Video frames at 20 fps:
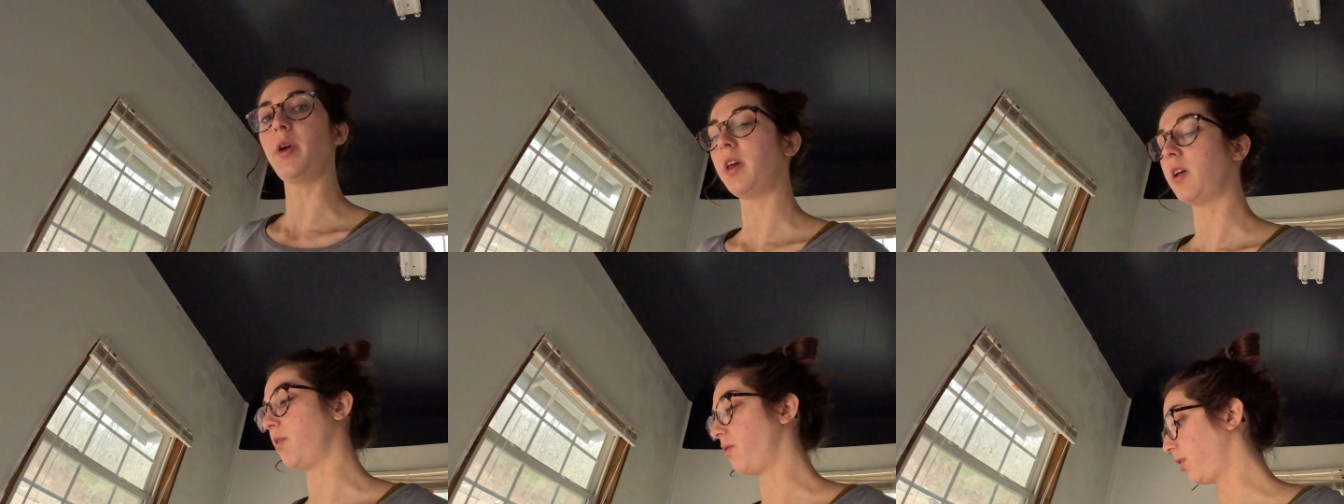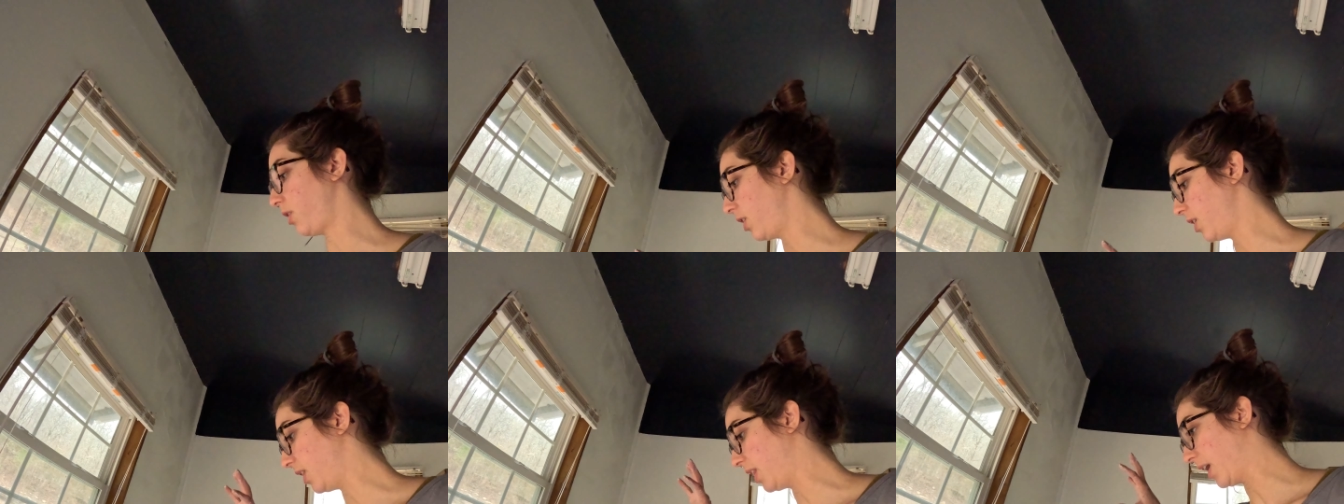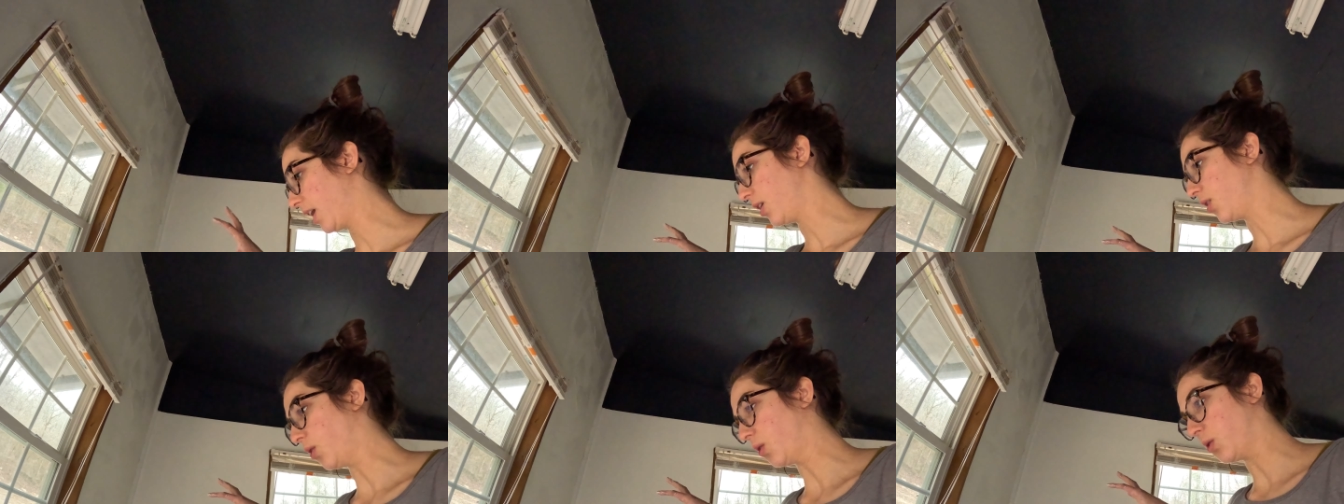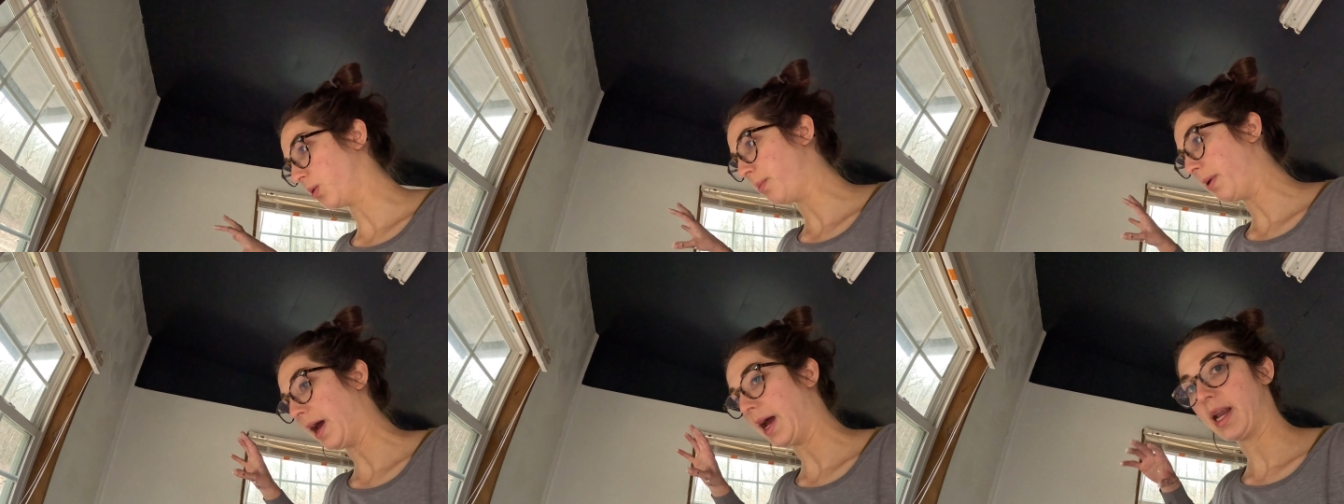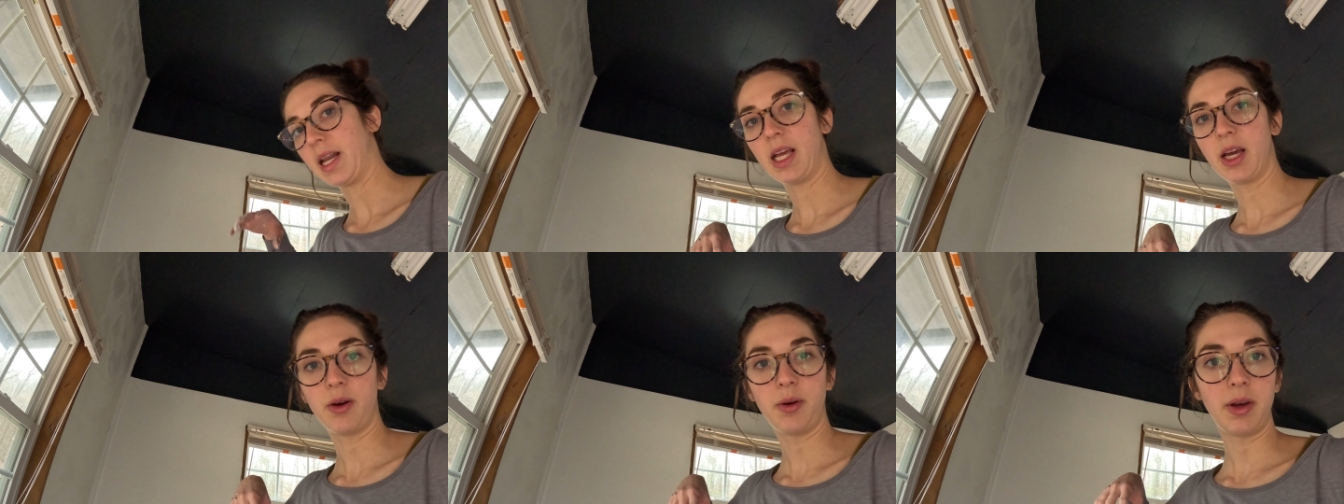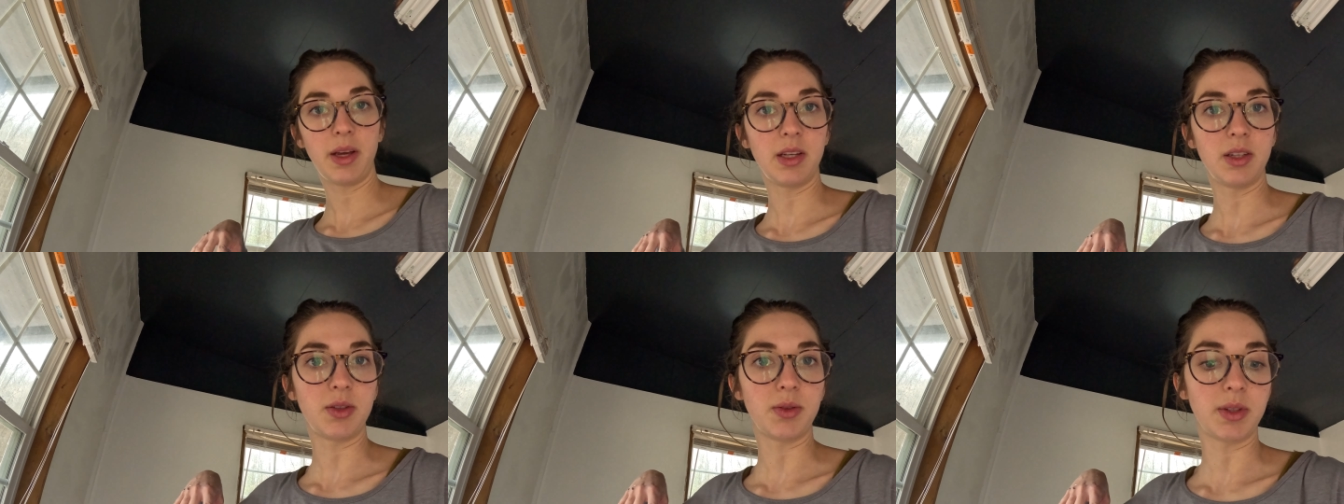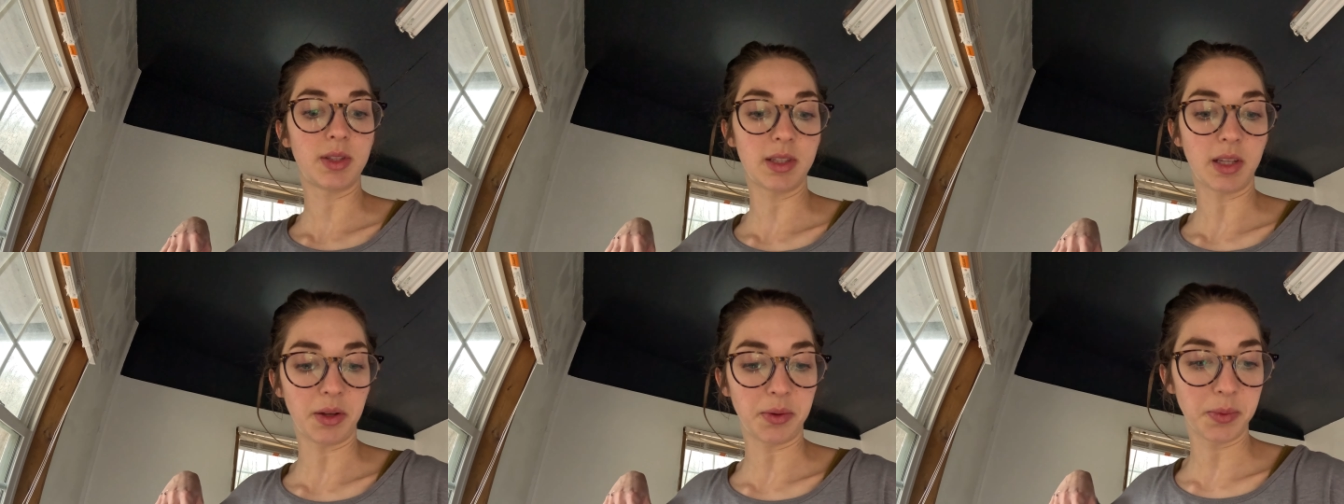converted like an old patio into a
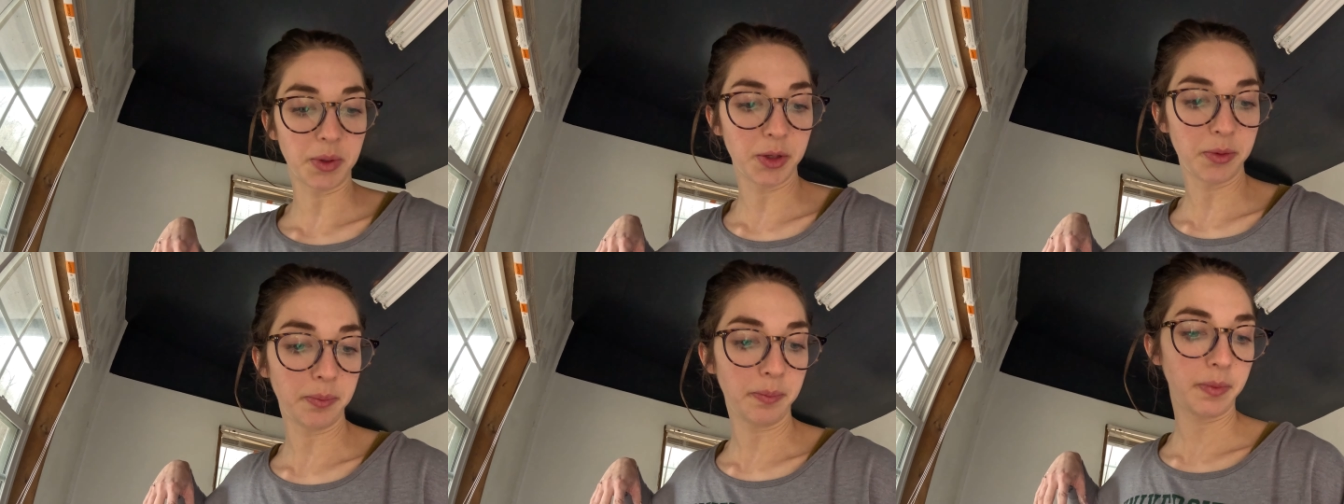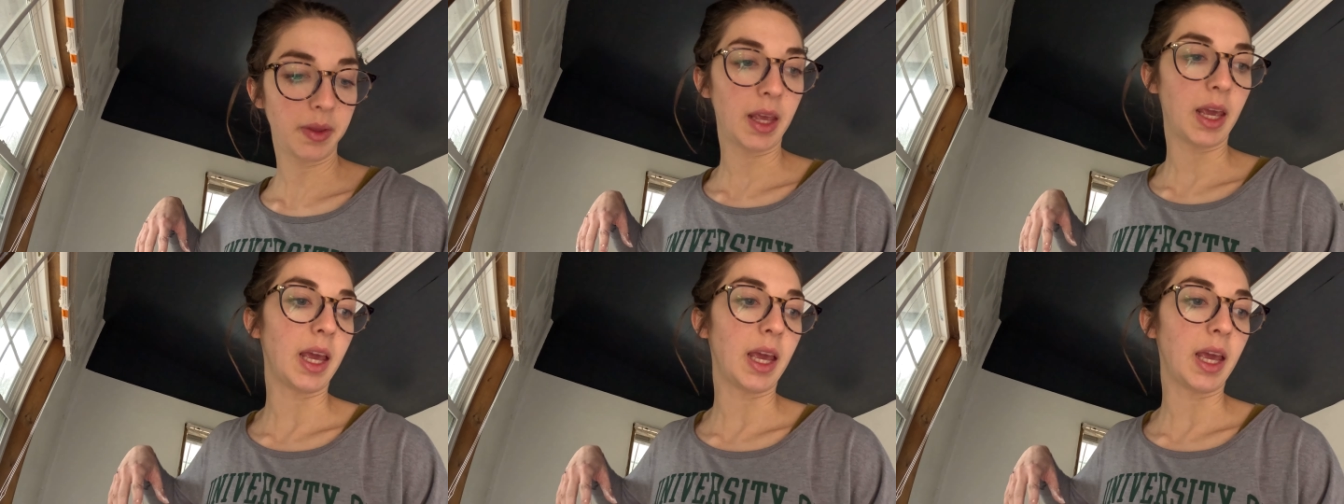sunroom,